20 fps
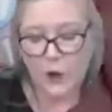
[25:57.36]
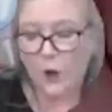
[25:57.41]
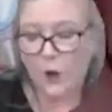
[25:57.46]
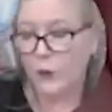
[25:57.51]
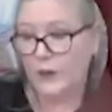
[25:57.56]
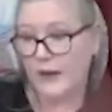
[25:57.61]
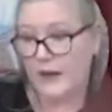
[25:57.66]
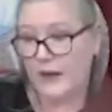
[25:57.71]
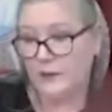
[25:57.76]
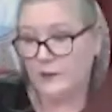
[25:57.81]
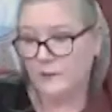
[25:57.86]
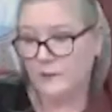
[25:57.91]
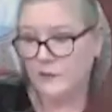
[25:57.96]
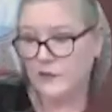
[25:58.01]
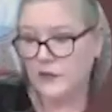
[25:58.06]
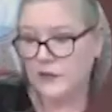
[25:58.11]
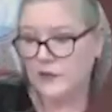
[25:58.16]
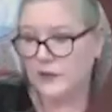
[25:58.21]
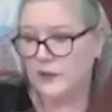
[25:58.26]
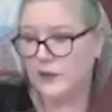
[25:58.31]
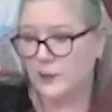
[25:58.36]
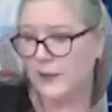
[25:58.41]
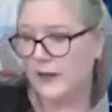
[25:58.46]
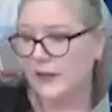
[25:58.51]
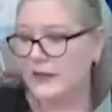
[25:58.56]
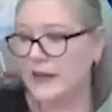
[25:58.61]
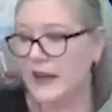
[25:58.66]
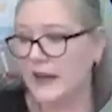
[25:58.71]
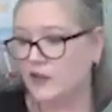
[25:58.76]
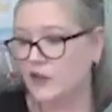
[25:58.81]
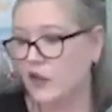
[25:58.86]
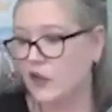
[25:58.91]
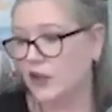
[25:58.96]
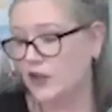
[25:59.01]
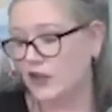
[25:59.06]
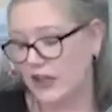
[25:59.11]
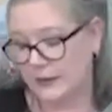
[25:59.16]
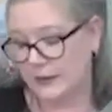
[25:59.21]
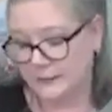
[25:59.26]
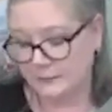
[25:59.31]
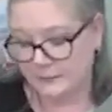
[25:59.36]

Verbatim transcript: thing, just a little bit. Yes, Sharjee.